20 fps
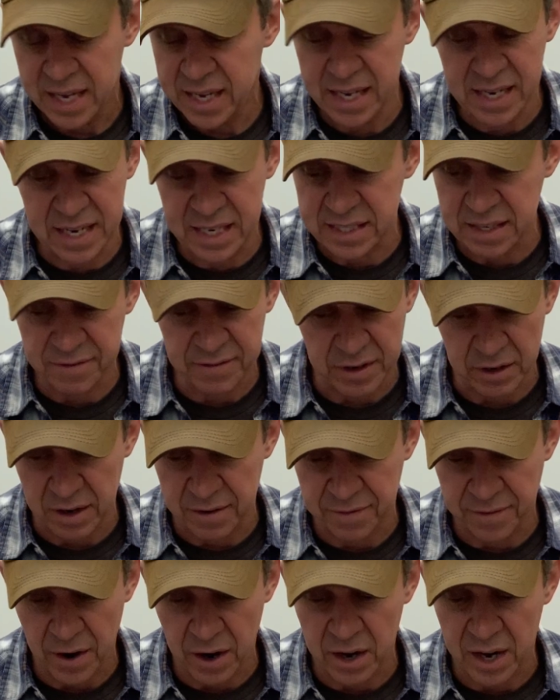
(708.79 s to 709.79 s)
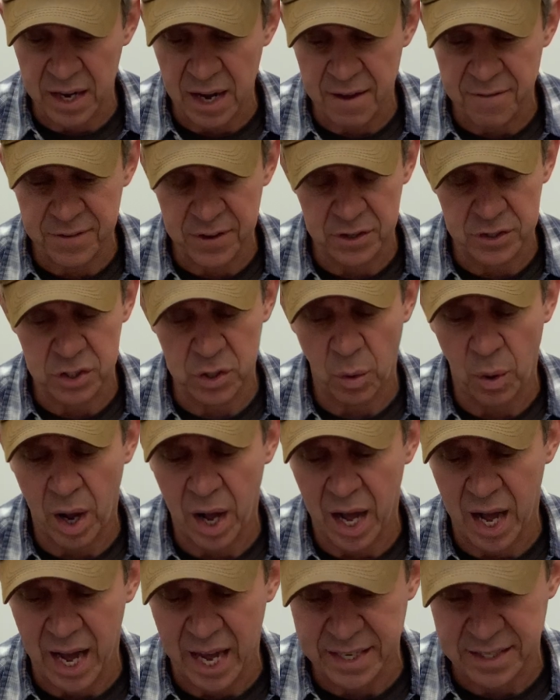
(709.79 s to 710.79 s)
It isn't very far, and I feel so
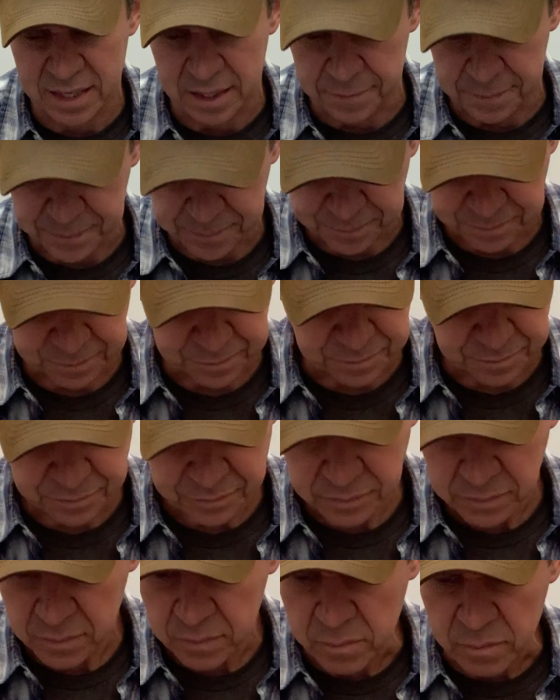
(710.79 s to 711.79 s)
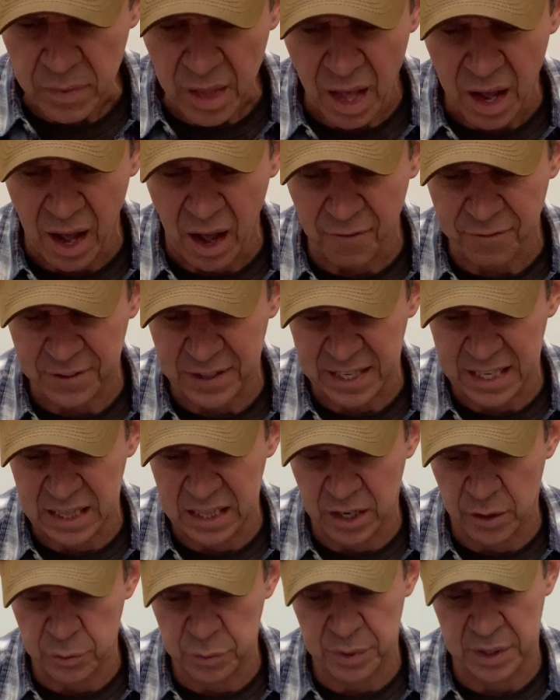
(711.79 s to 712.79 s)
hot and awfully
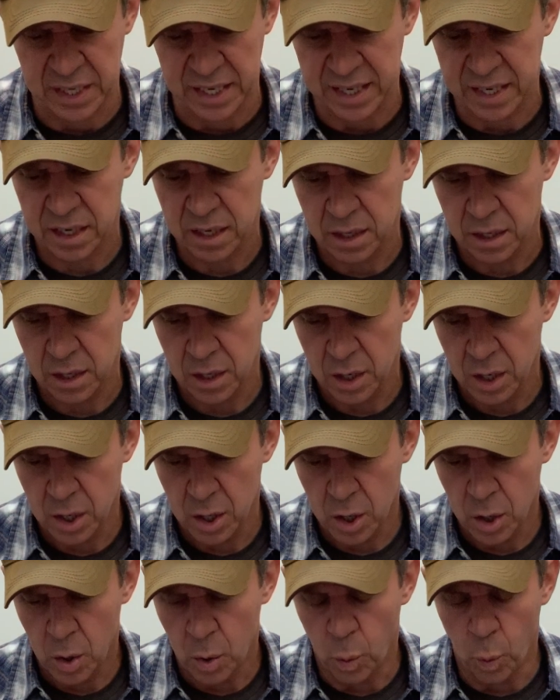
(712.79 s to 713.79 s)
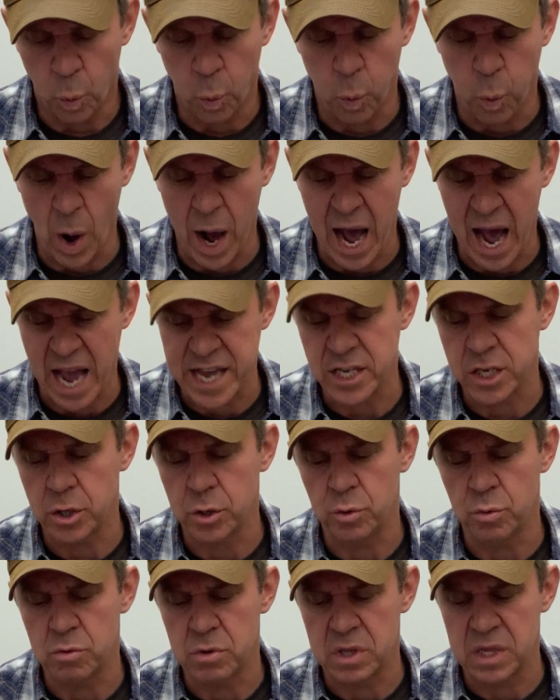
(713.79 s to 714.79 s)
lonely. Why,
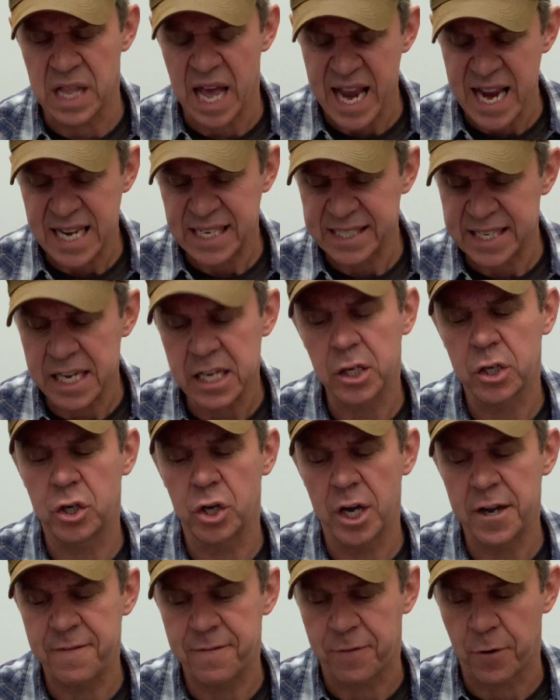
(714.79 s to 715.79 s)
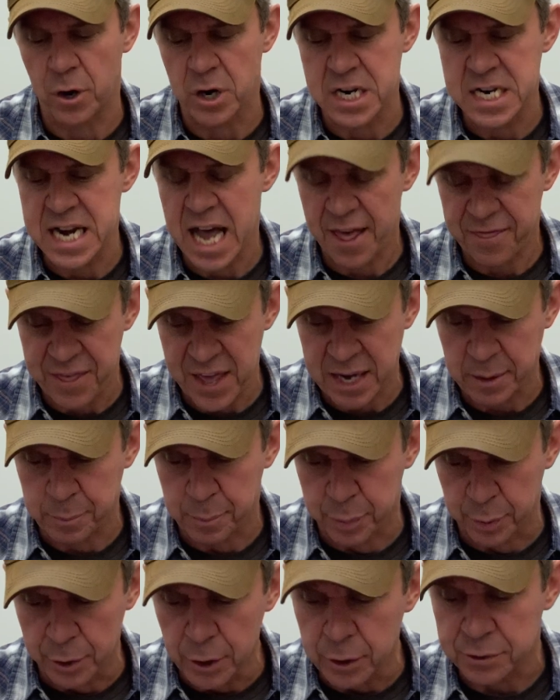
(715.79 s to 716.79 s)
you lazy,
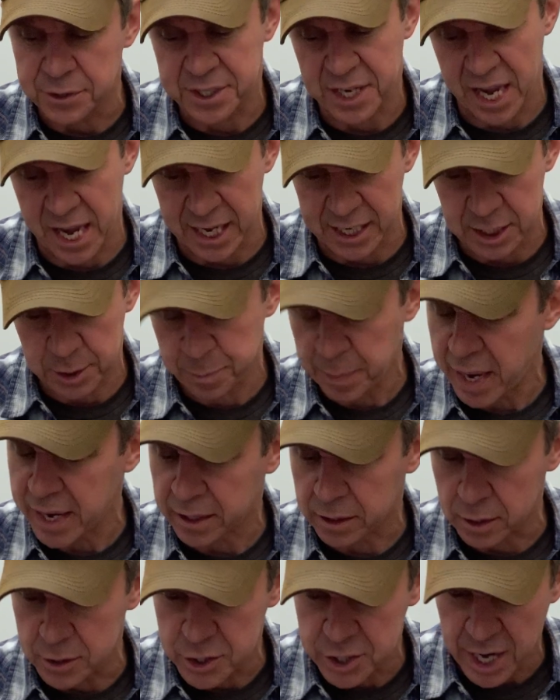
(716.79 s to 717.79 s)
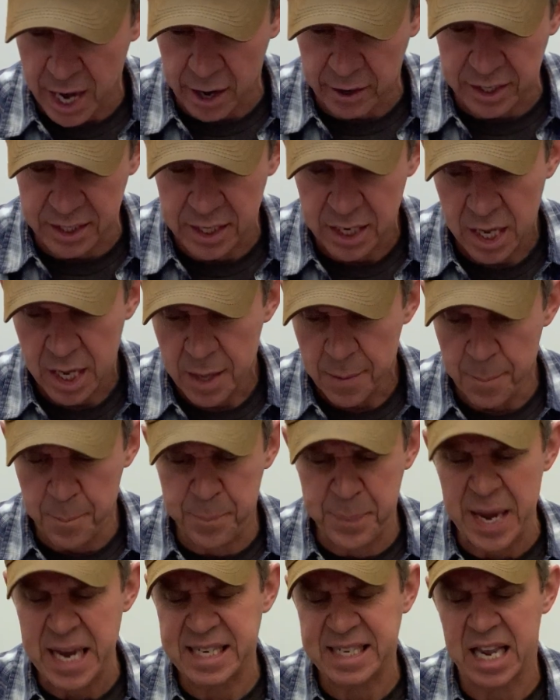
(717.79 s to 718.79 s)
good-for-nothing brute, Aunt Spiker shouted.
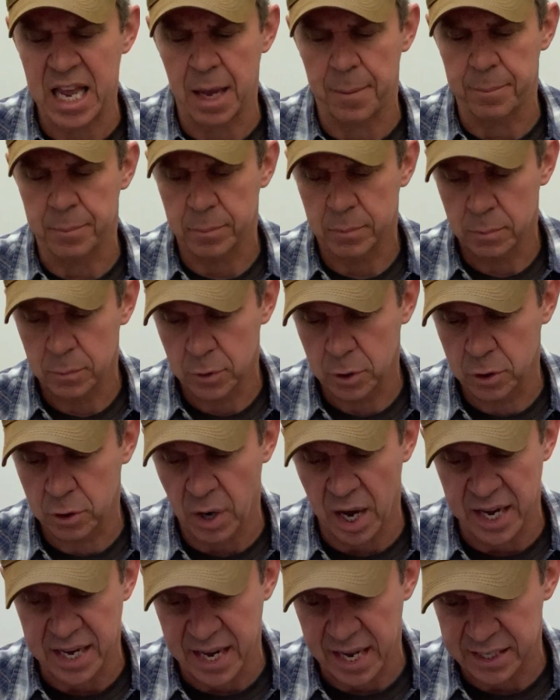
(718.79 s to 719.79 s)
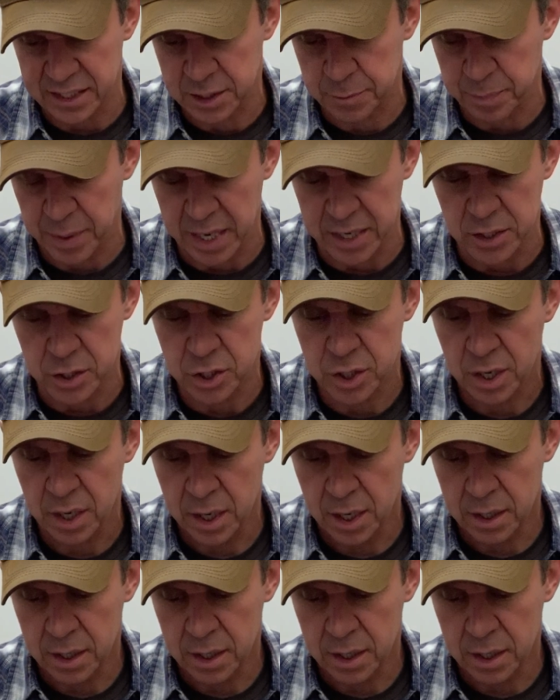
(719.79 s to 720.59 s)
Beat him, cried Aunt Sponge.